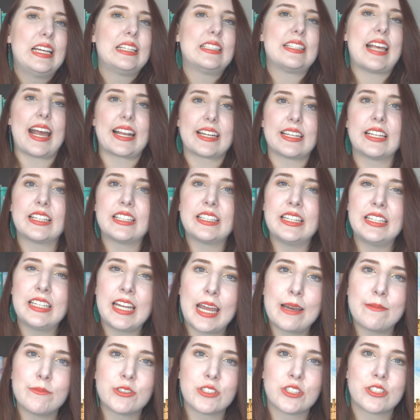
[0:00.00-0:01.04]
technically an
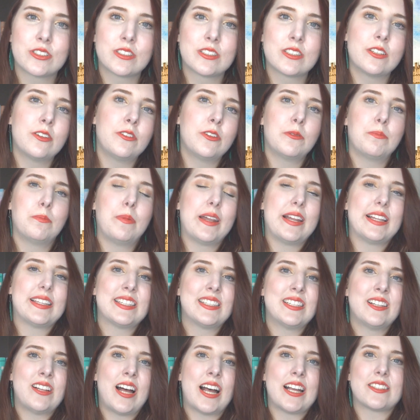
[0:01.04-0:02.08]
amateur sleuth, but it
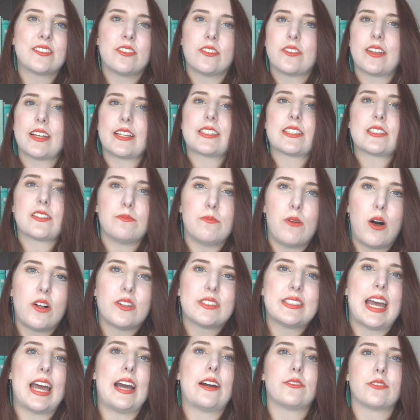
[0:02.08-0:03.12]
still has those like
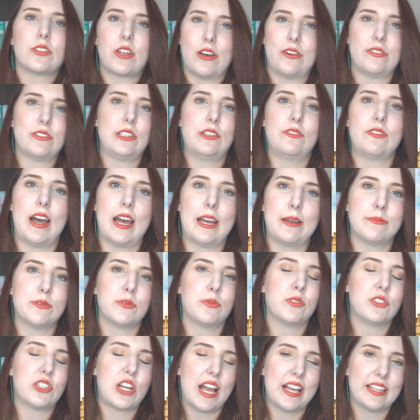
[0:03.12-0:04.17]
small town cozy
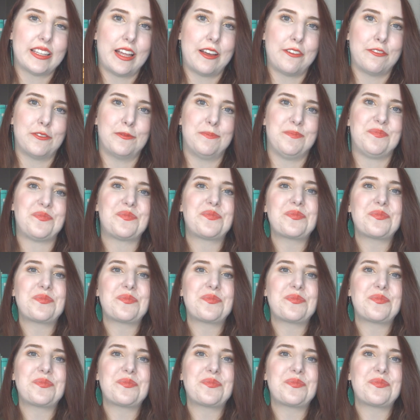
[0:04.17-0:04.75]
vibes, which I love